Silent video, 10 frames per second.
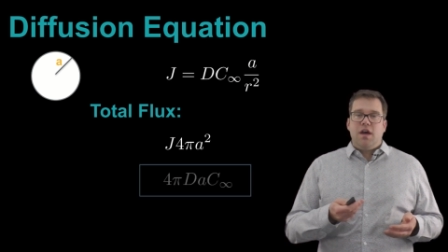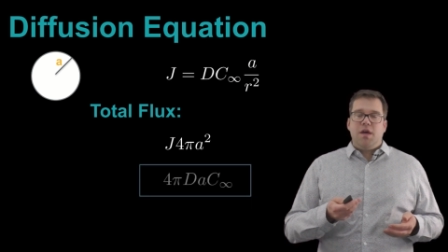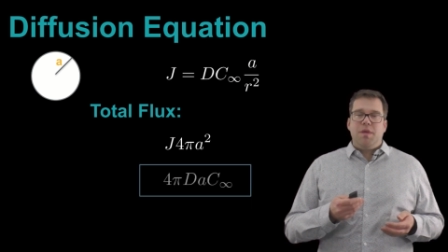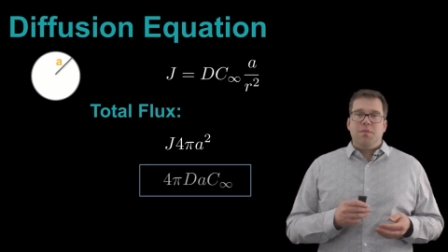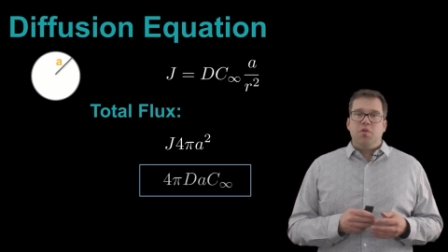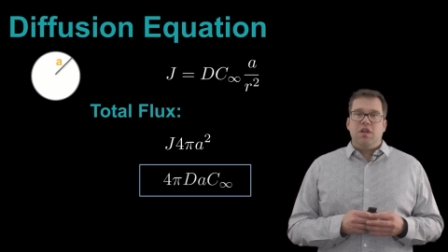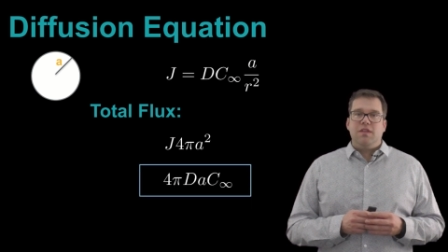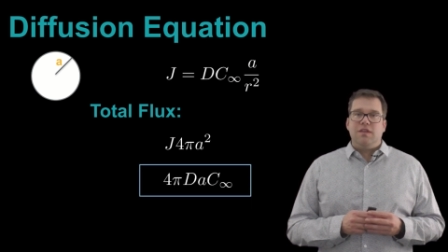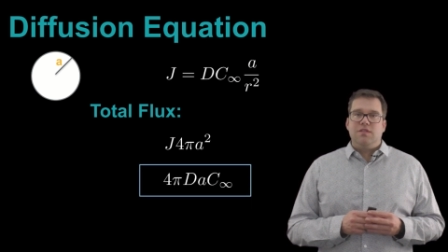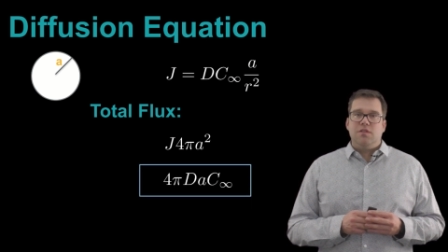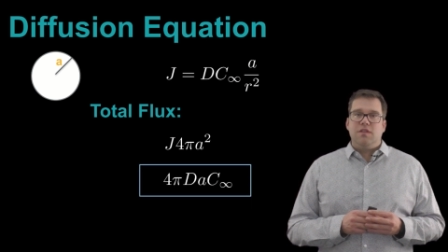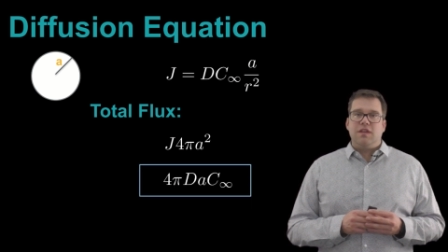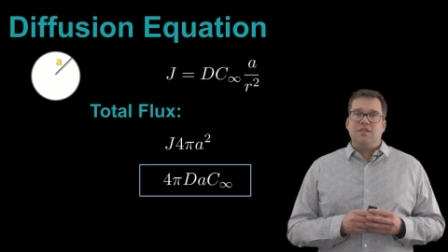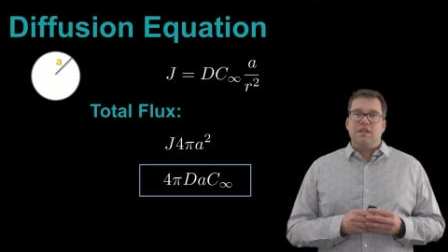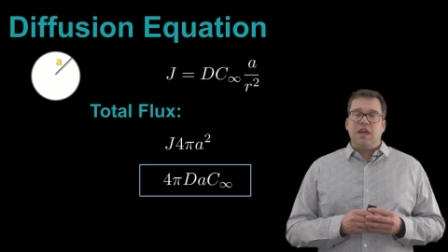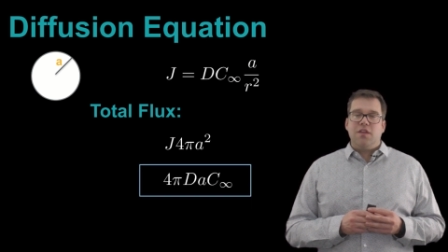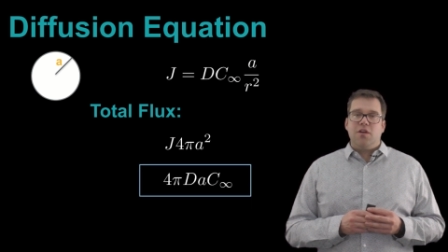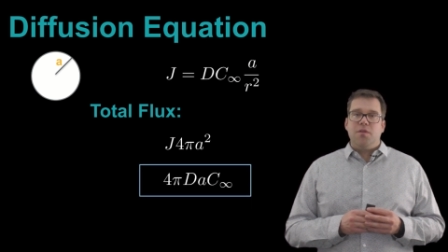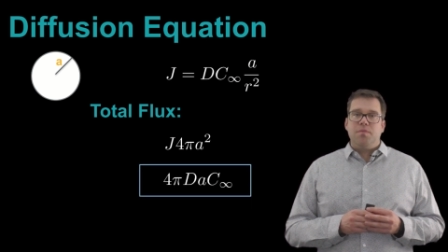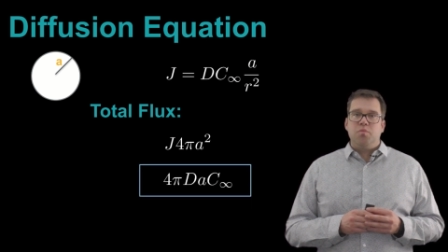Um, and putting these two things
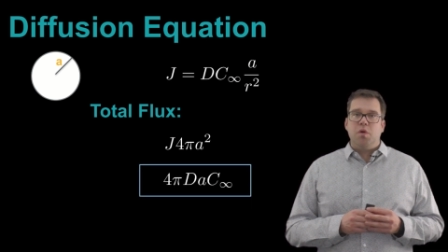together,